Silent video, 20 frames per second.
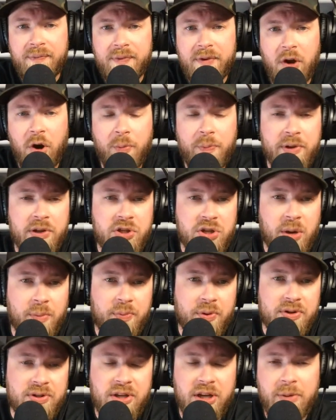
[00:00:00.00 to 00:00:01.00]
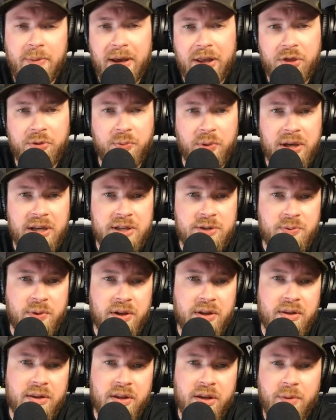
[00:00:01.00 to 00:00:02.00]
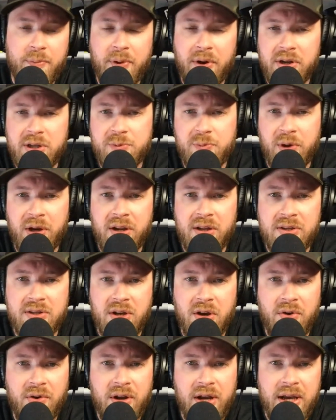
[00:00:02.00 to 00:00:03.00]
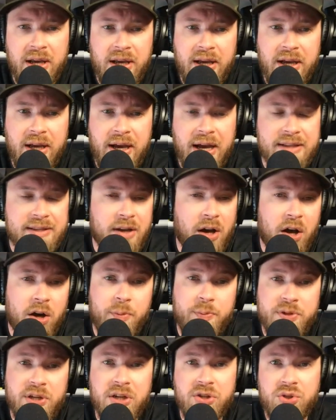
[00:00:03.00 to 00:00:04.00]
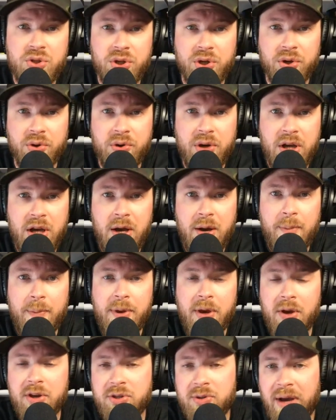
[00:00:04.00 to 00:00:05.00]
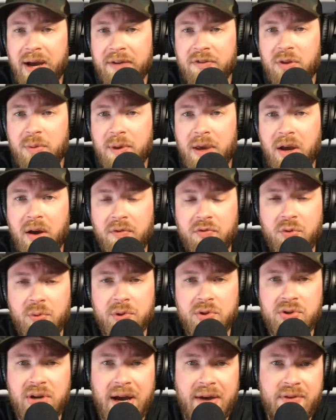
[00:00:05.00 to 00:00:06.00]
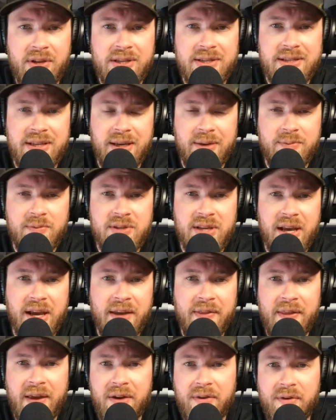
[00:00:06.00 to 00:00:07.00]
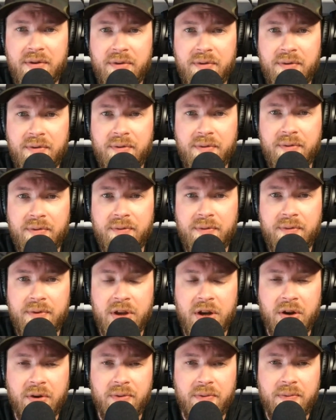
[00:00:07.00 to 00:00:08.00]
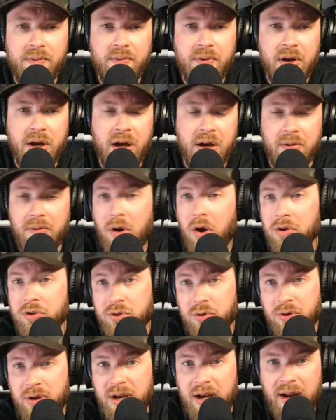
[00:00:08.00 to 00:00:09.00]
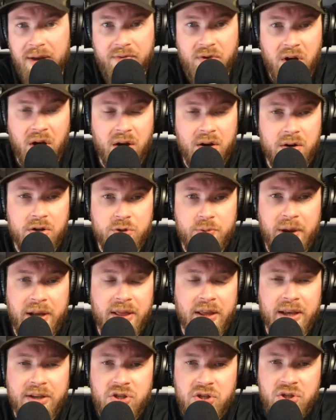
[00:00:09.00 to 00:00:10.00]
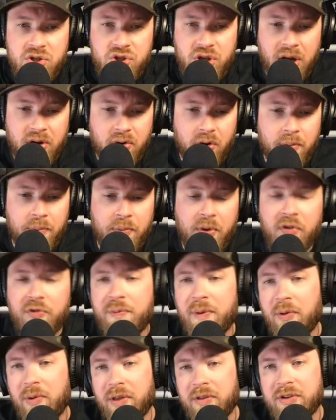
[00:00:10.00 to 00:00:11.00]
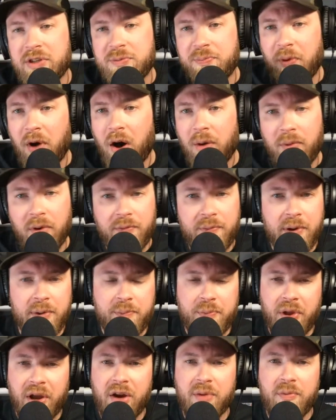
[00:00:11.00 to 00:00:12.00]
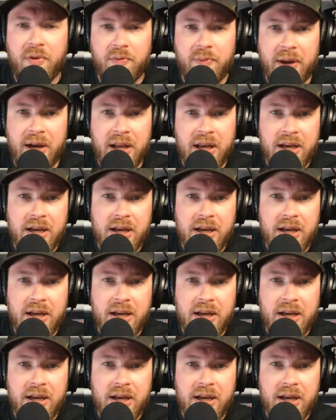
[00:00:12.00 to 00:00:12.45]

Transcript: open jumpers. You need to make threes when the opponent's playing the zone. That's 100% true, but you also have to be comfortable driving seams. And then, you know, also you need to have cutters, right? Like, just general movement, whether it's ball movement, player movement,